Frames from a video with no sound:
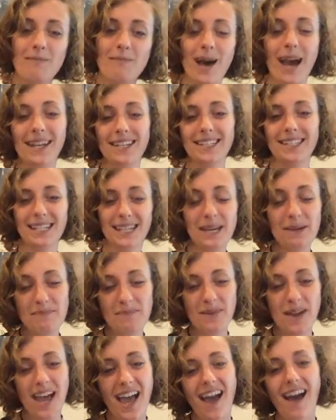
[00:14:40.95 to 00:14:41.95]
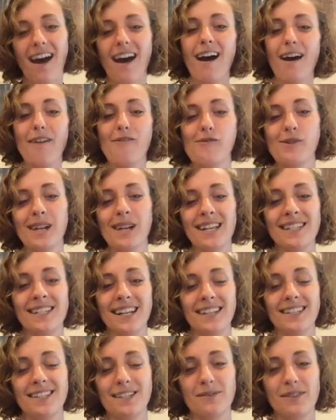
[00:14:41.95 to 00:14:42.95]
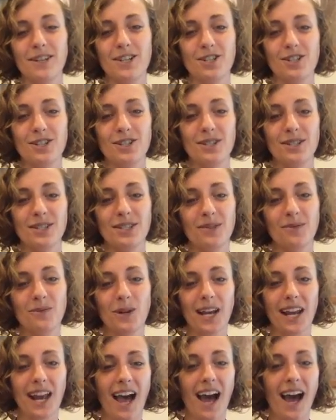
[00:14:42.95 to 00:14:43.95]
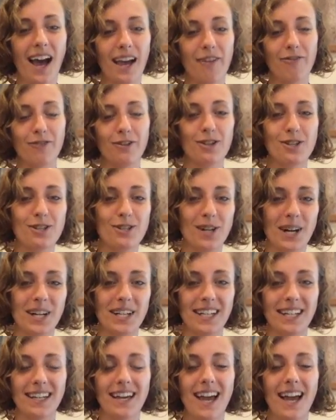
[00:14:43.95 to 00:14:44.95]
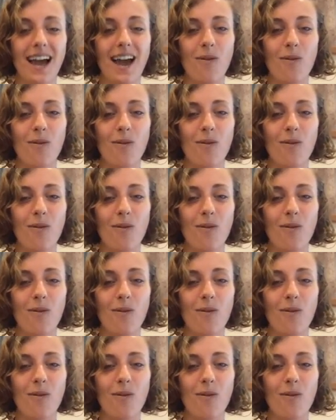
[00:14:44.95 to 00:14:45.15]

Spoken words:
My tip for nest excavations when I first started